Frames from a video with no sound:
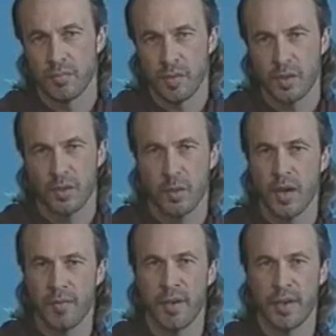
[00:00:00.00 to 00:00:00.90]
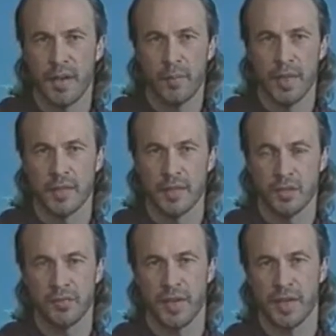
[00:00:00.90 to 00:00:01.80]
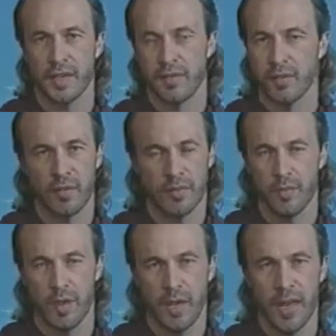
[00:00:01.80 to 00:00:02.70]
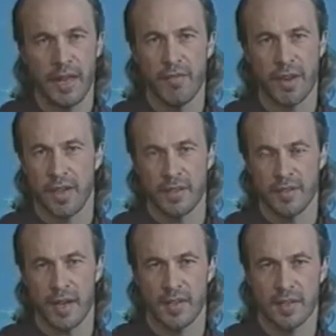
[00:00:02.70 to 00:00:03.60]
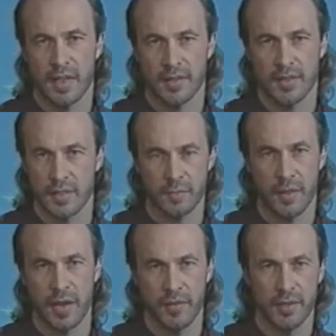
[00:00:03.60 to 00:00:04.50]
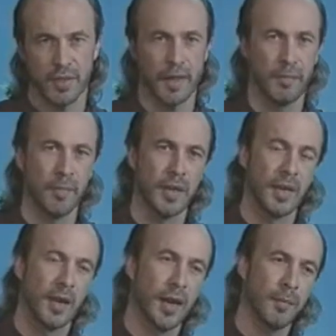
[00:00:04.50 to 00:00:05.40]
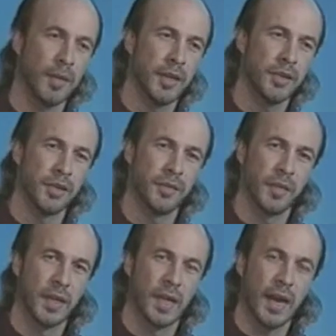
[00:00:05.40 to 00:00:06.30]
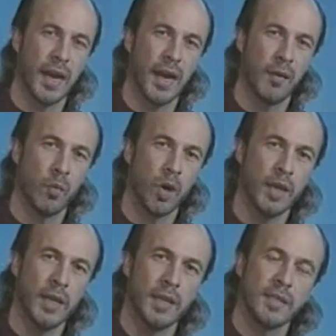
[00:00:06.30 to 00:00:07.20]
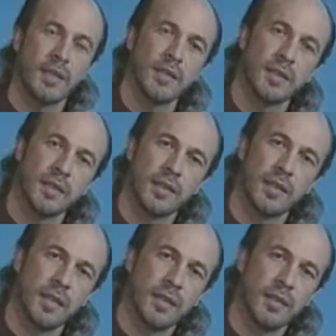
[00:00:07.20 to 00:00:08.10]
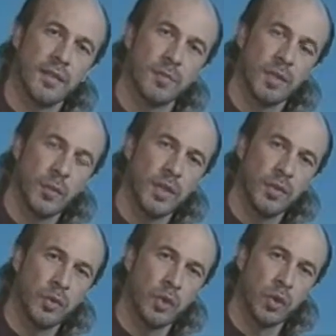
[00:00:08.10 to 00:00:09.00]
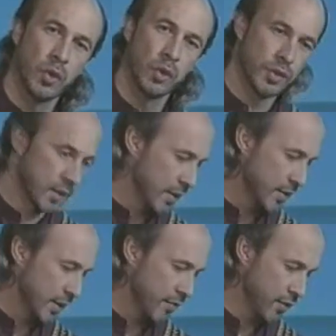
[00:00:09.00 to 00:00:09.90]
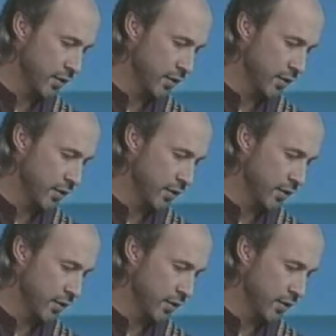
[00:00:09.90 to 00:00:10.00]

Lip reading: on quite a regular basis. You'll find any reggae guitarist has this as part of his ammunition. And what it is that between two chords, let's say for